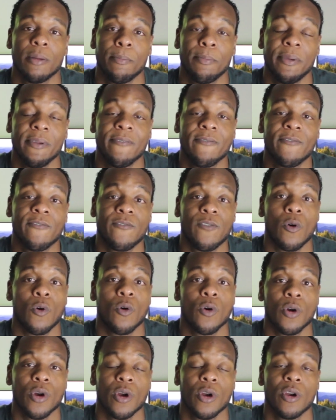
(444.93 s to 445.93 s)

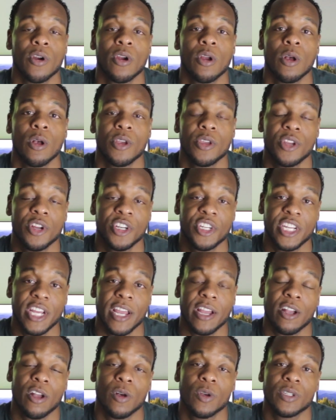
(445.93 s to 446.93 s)
before your
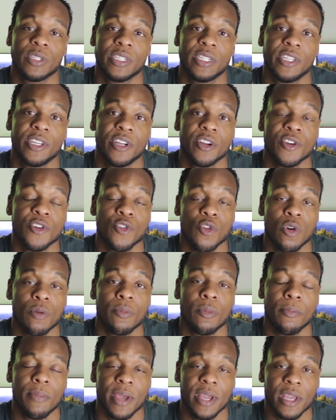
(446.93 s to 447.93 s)
check goes to your
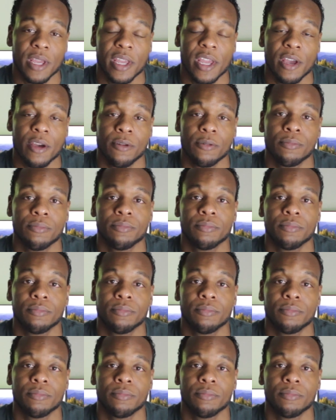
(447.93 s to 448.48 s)
normal bank account.